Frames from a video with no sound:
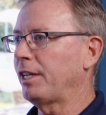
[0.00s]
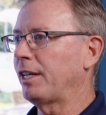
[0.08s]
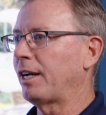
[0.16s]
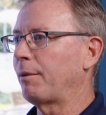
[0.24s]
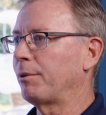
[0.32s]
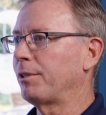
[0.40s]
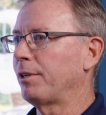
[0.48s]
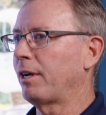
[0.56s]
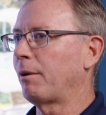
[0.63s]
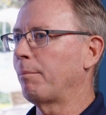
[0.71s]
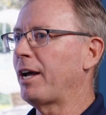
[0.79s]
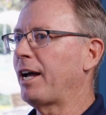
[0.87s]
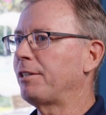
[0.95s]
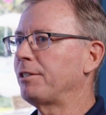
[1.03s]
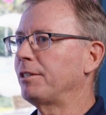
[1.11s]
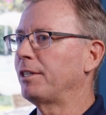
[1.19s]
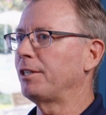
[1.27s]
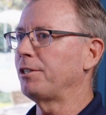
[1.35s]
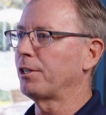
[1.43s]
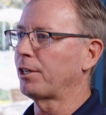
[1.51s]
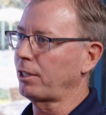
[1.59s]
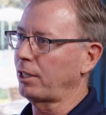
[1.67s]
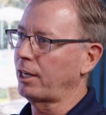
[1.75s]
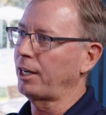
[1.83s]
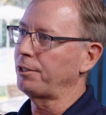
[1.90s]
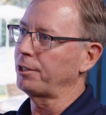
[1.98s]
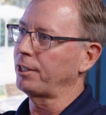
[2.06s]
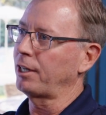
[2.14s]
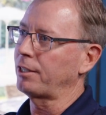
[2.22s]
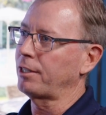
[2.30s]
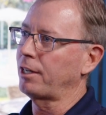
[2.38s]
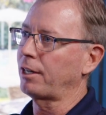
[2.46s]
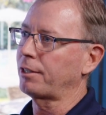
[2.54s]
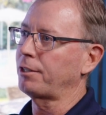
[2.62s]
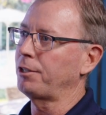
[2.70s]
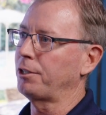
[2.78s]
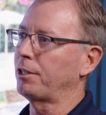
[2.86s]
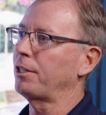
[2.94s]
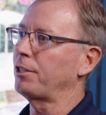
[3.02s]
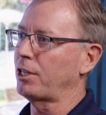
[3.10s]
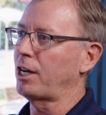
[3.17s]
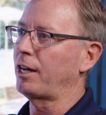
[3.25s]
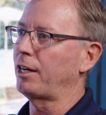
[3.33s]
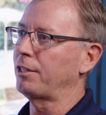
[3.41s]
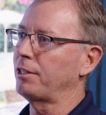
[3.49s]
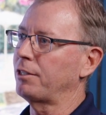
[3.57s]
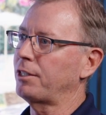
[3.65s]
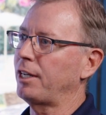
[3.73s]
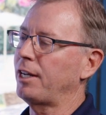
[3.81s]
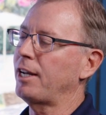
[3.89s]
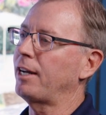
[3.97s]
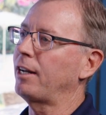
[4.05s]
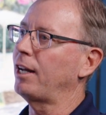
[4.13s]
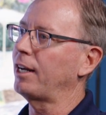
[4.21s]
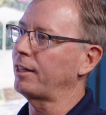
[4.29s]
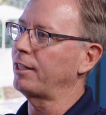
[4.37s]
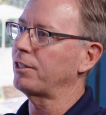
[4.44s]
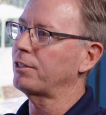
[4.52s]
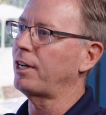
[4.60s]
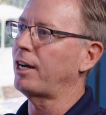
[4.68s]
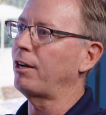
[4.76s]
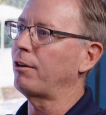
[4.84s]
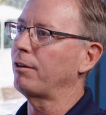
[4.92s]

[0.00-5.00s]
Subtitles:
and I'd imagine that your clients are going to talk to your designers and say, hey, I like this tile.